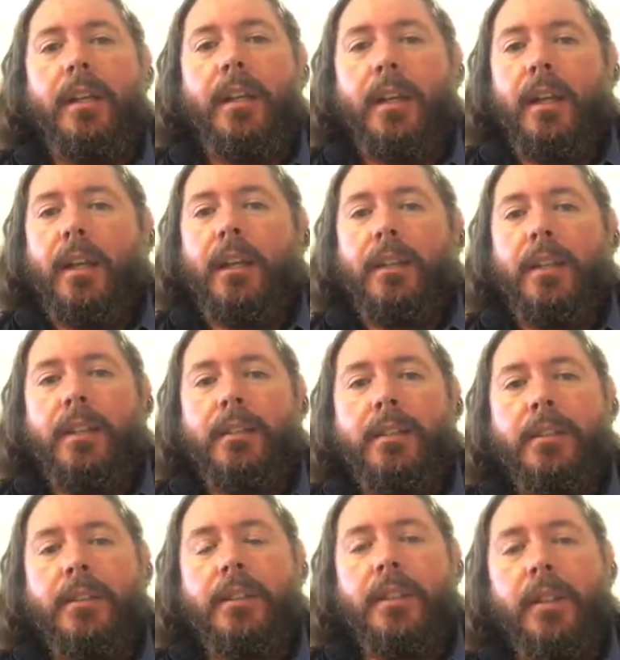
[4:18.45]
It
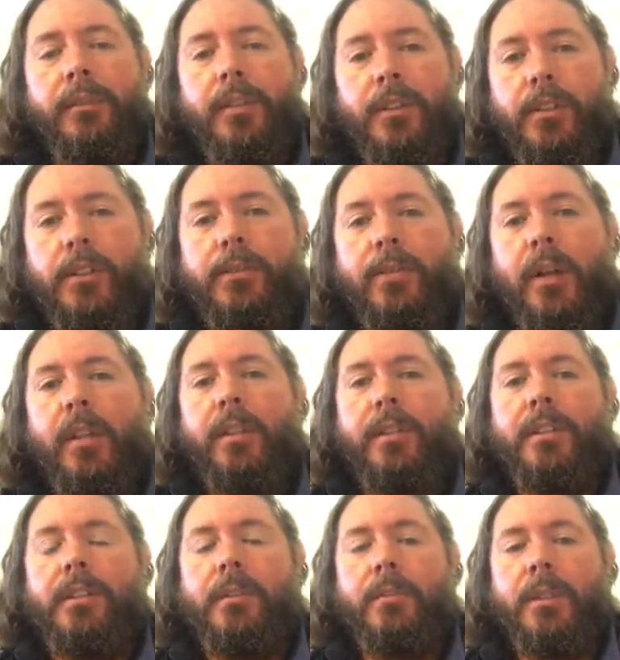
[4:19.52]
is, if you just follow
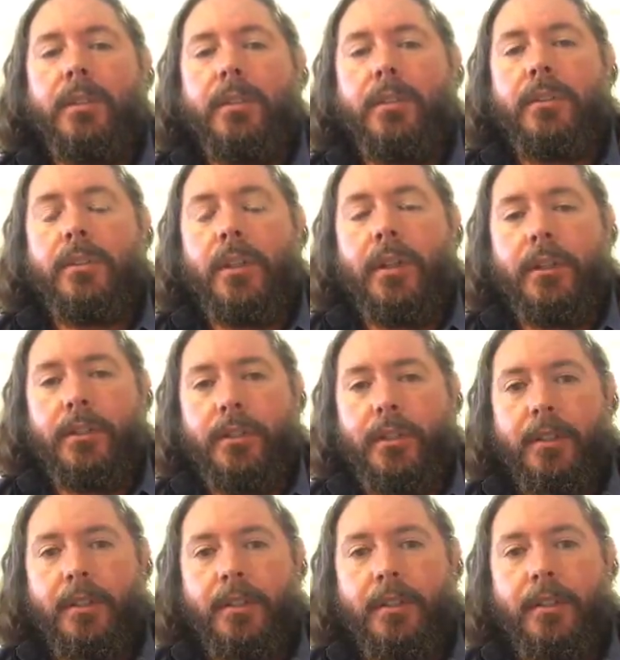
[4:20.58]
the simple
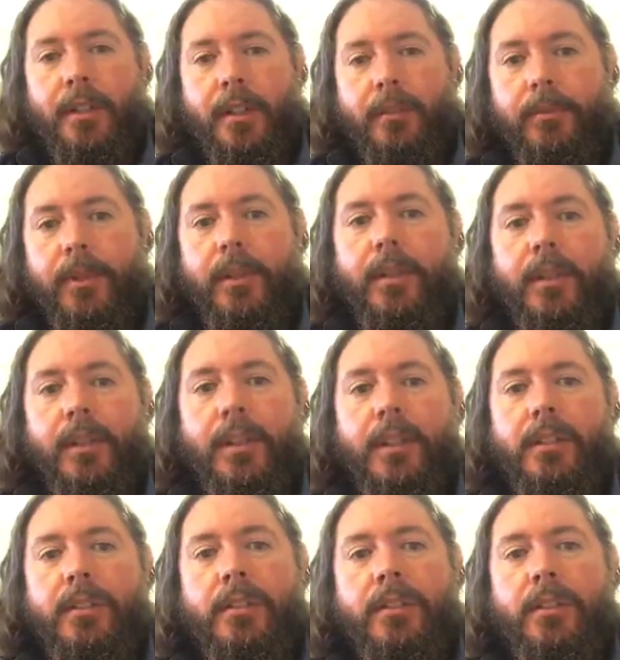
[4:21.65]
instructions, at the very
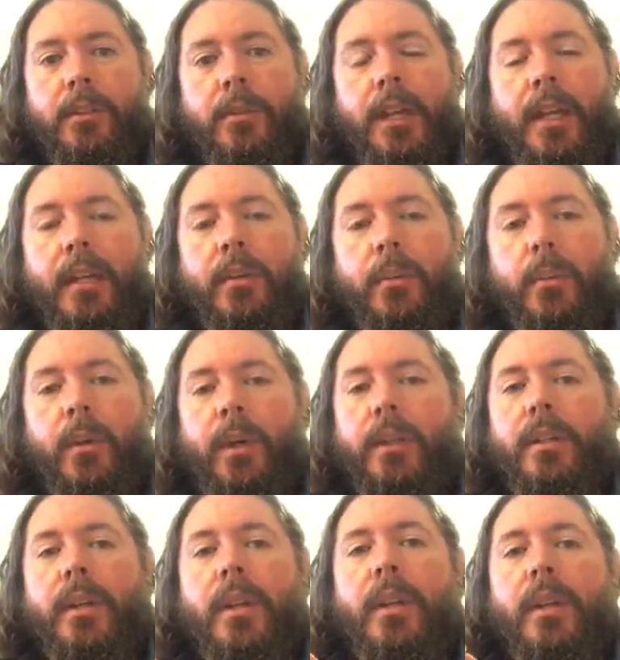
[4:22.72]
least you get
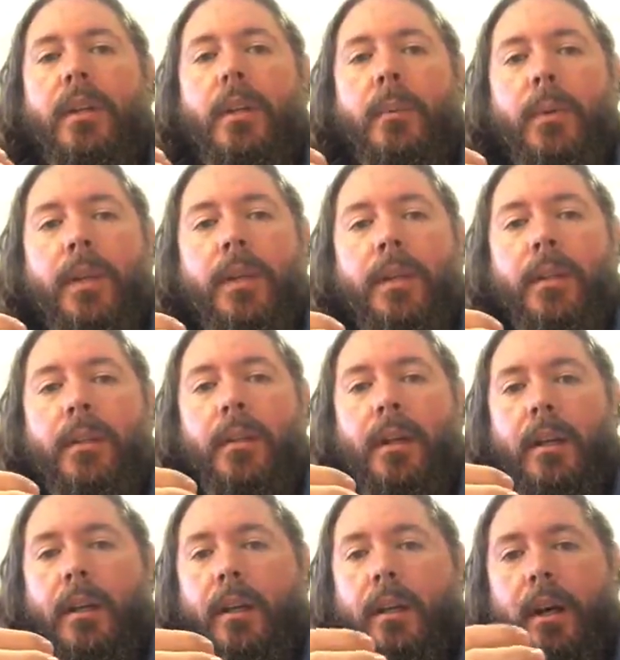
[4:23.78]
what we can
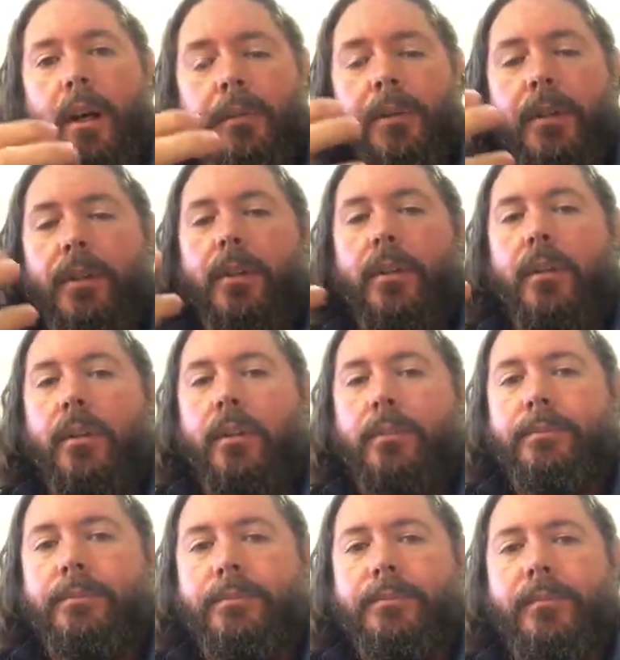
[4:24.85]
often
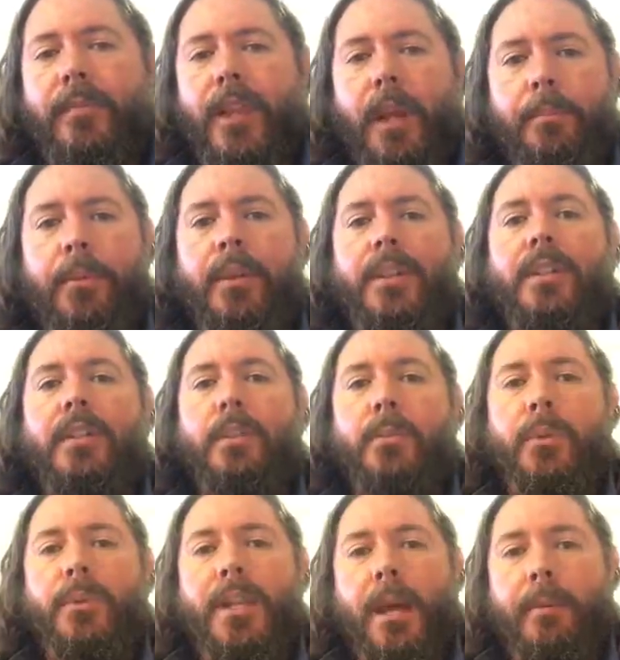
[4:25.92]
call a
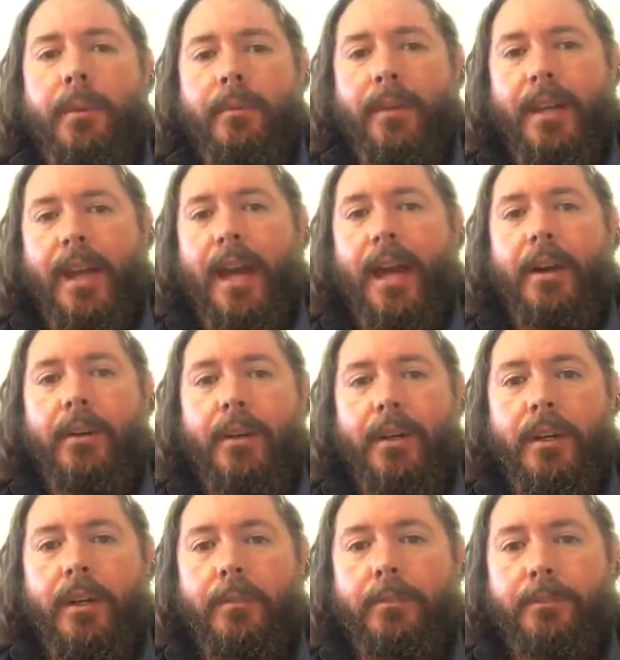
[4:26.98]
predictable type of an
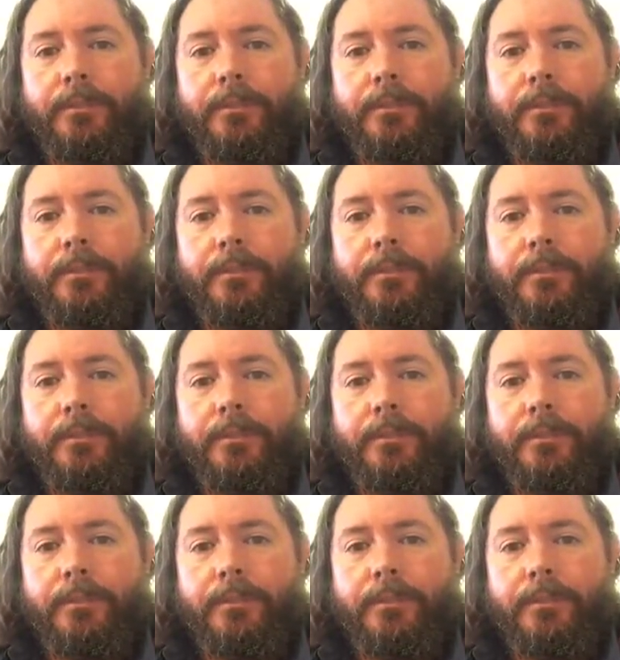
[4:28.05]
outcome.